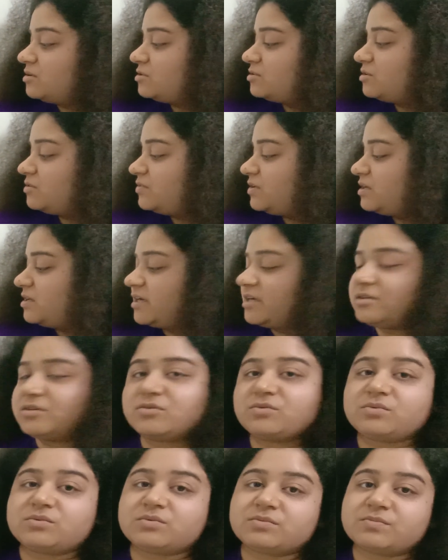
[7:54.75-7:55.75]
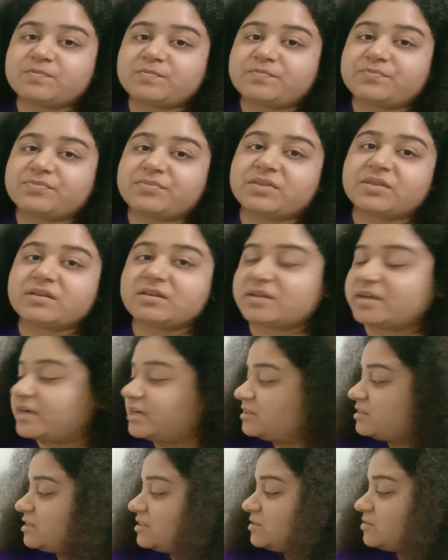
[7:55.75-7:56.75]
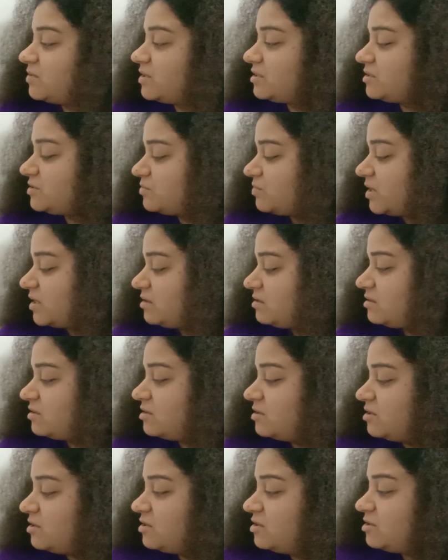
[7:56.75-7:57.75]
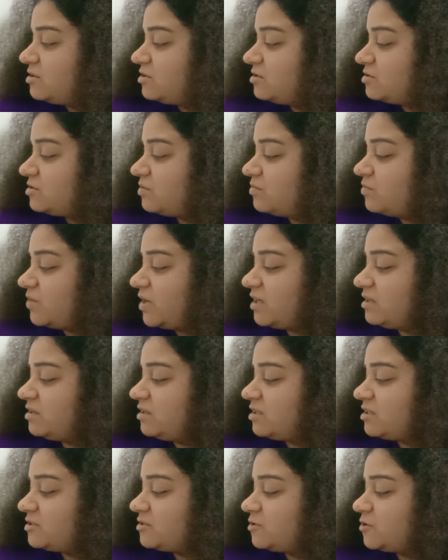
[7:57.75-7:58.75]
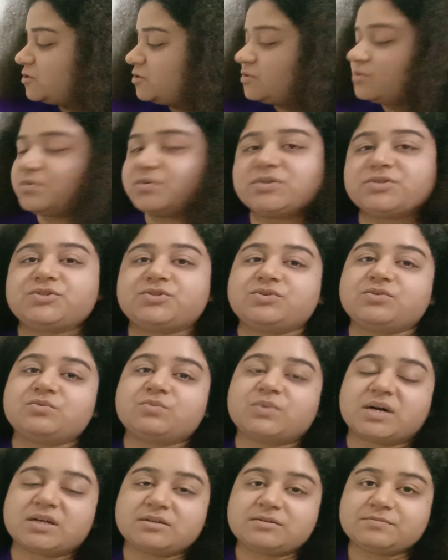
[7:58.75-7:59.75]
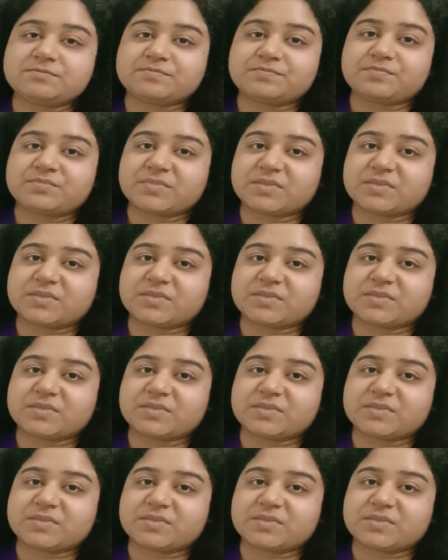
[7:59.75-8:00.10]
So we will write 2. And this one is 1. So 1 is to 2 is to 1.